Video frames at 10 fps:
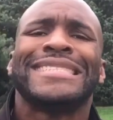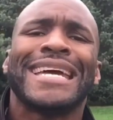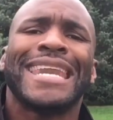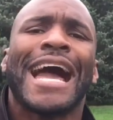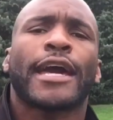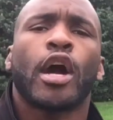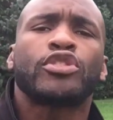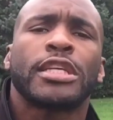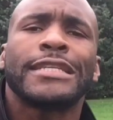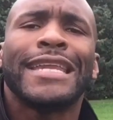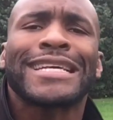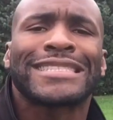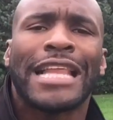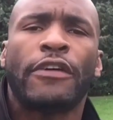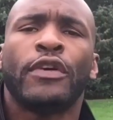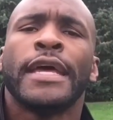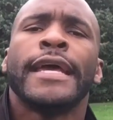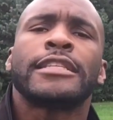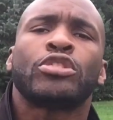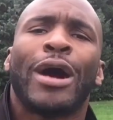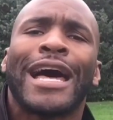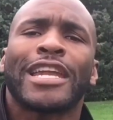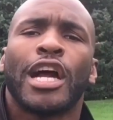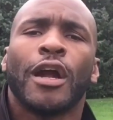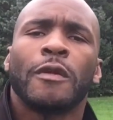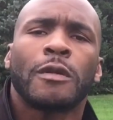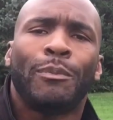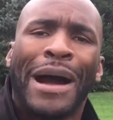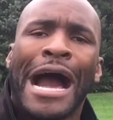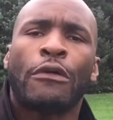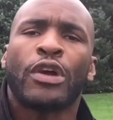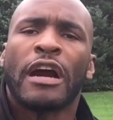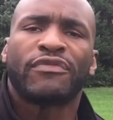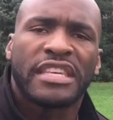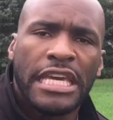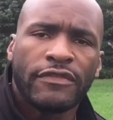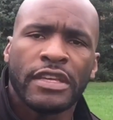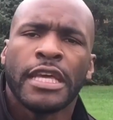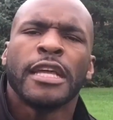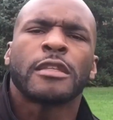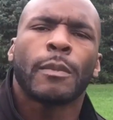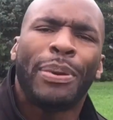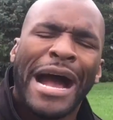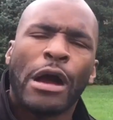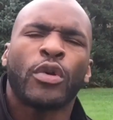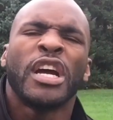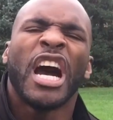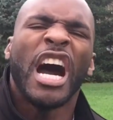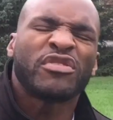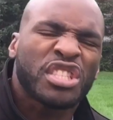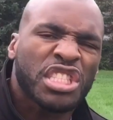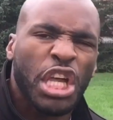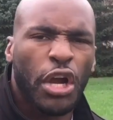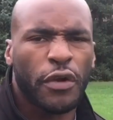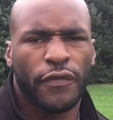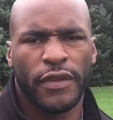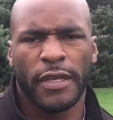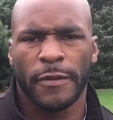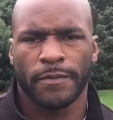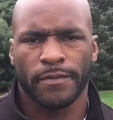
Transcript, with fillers: did not go to the next level until I learned the power of giving, the power of serving.